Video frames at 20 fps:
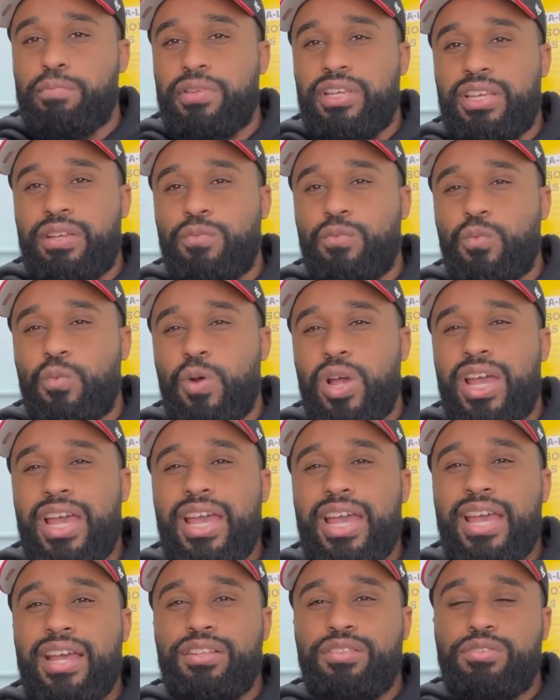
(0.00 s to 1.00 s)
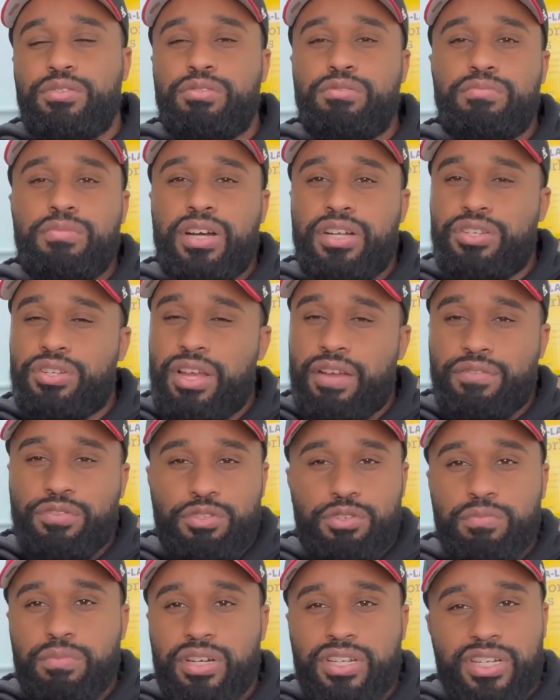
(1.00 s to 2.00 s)
up being way too much. You have
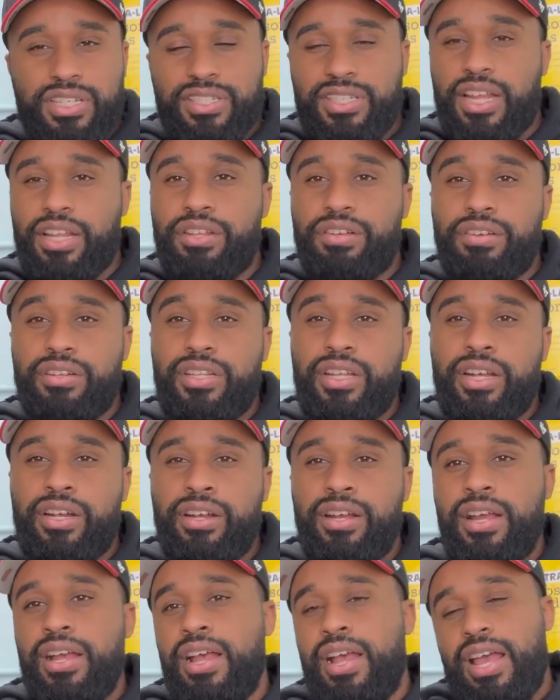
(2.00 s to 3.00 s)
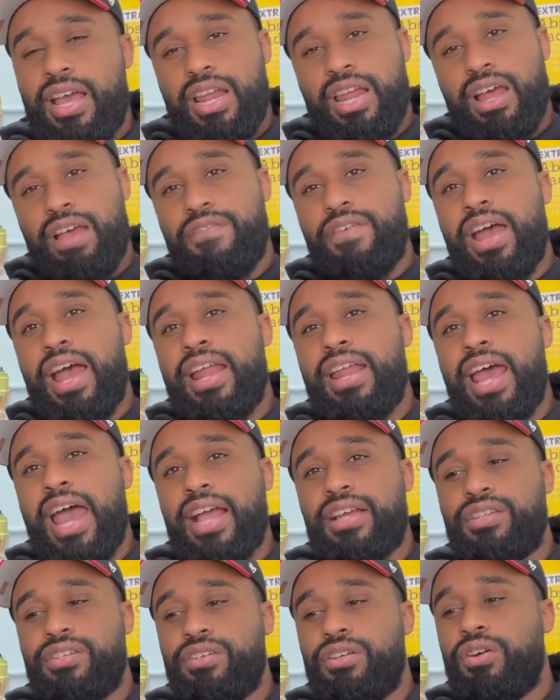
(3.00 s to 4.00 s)
too much extender in there, and I've had
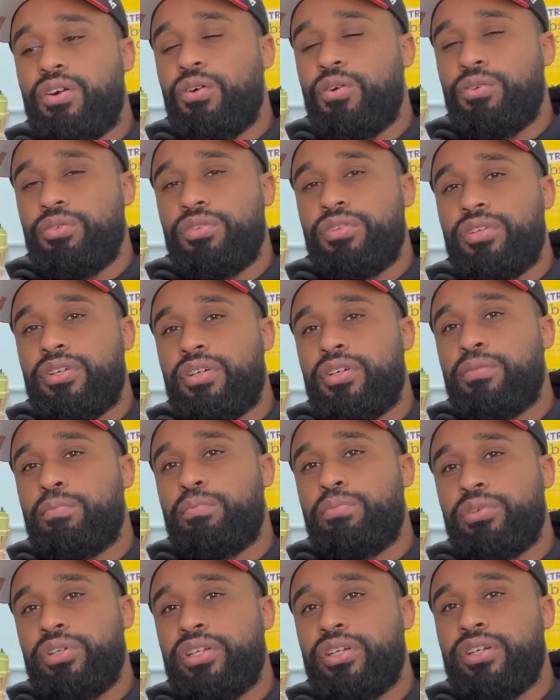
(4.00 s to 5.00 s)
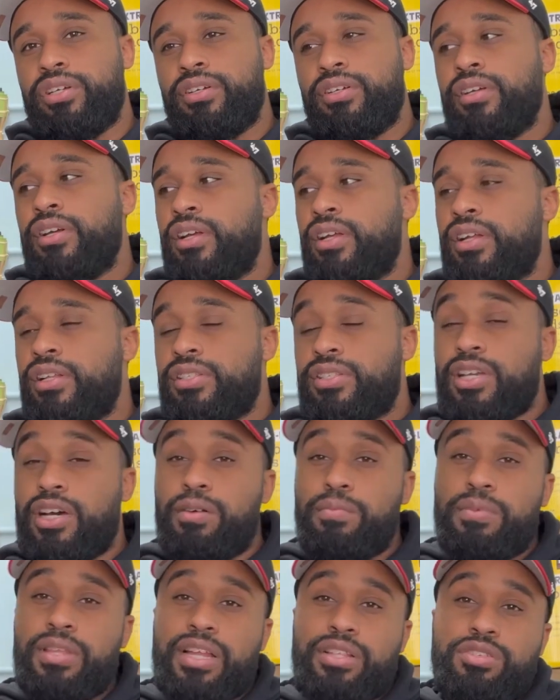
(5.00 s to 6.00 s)
actually an older breeder
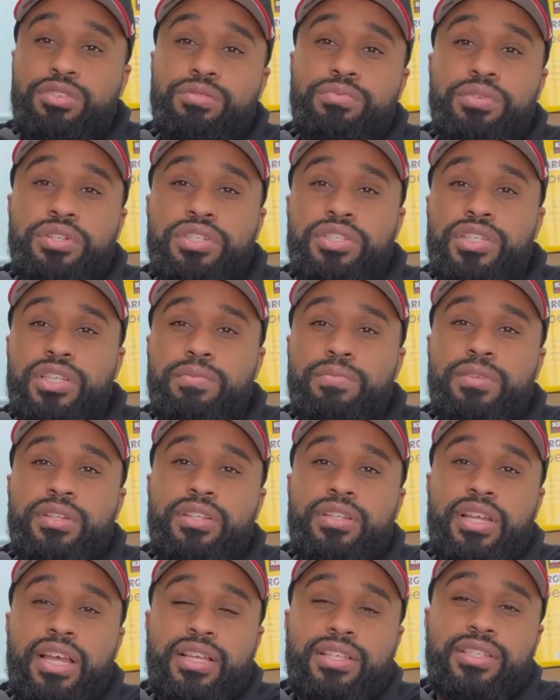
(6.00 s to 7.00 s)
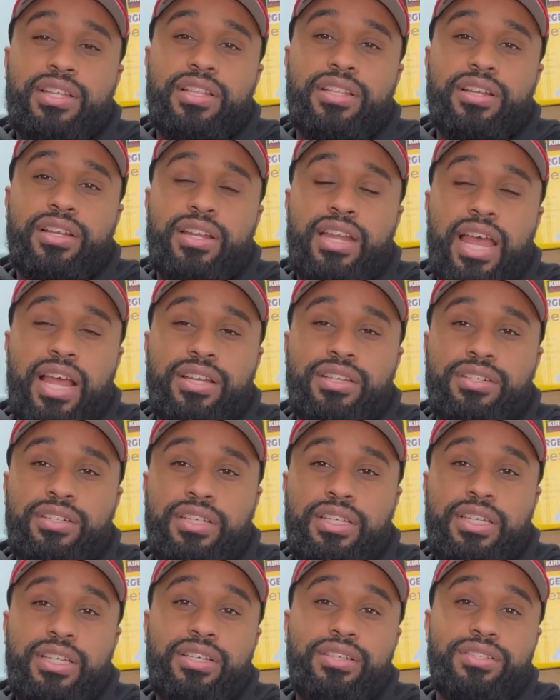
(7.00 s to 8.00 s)
tell me that too much semen extender can
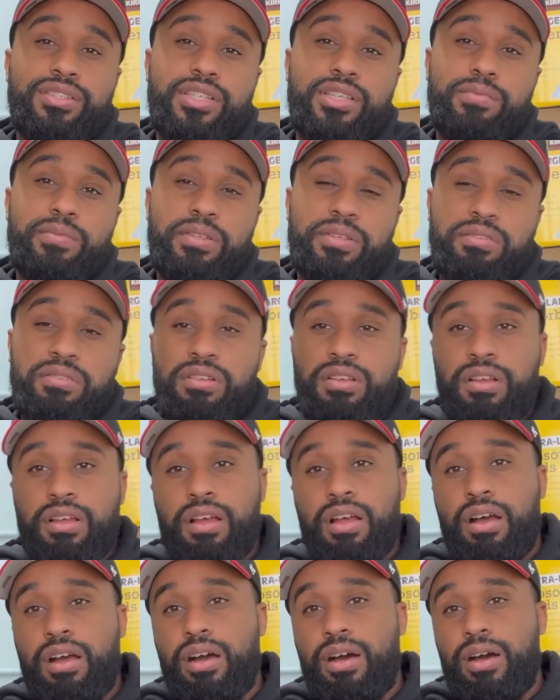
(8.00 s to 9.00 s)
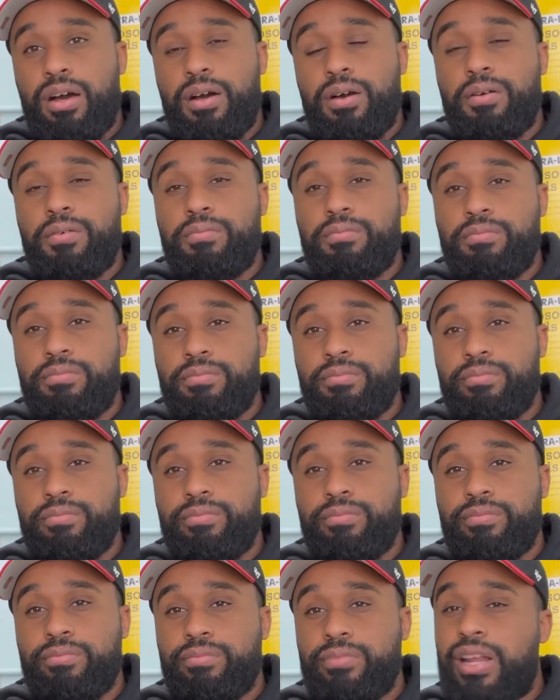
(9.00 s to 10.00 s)
actually kill semen.
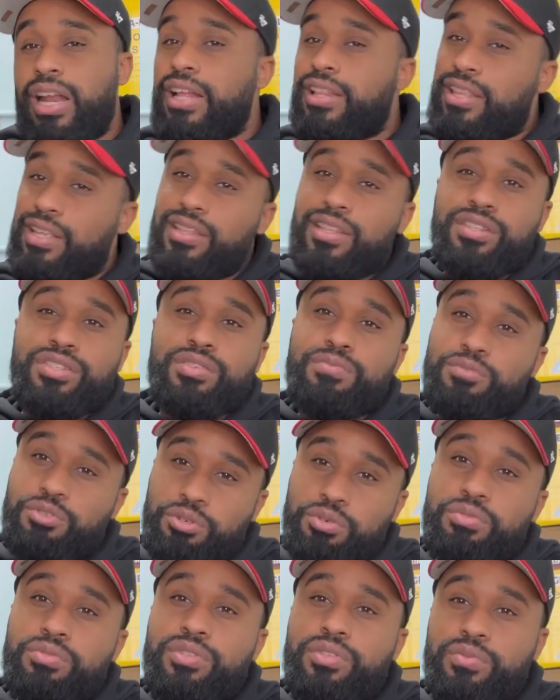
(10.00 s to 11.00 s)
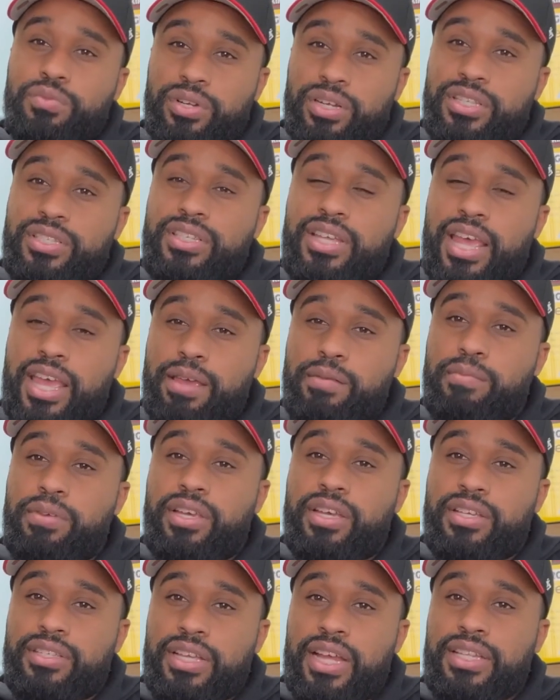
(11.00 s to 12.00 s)
And I think there's some truth to what he's saying,
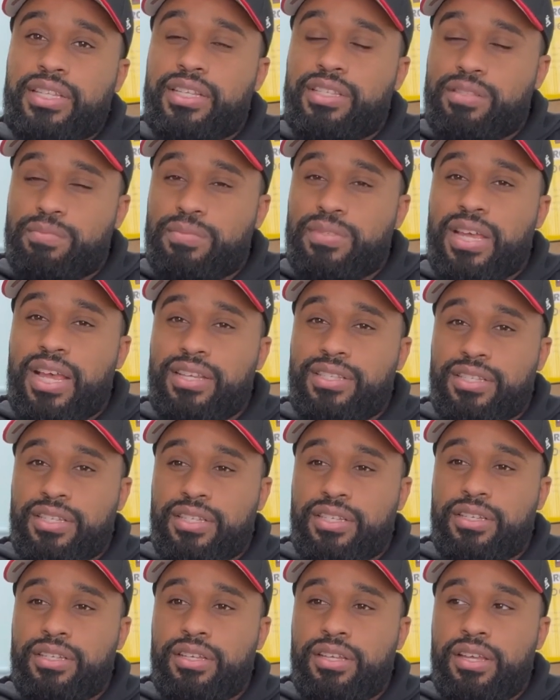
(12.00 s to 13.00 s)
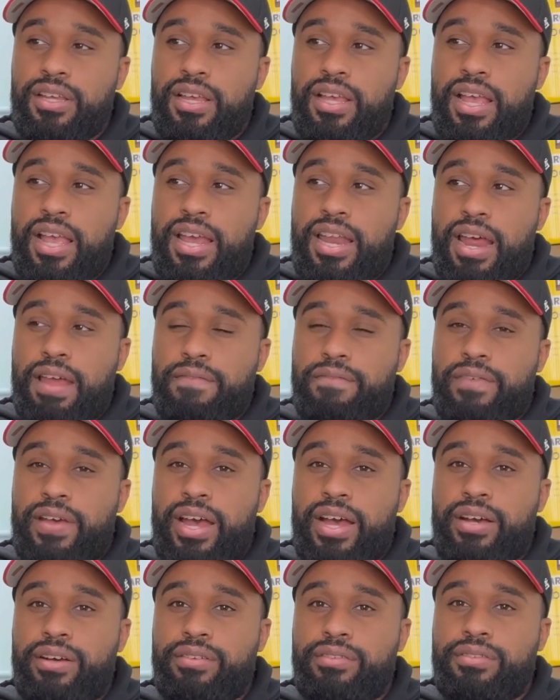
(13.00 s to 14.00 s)
because I did some testing, and I
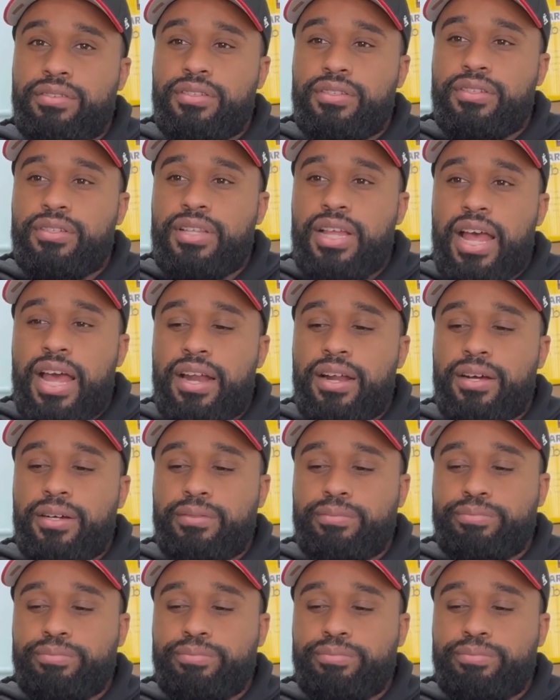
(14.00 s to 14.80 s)
found that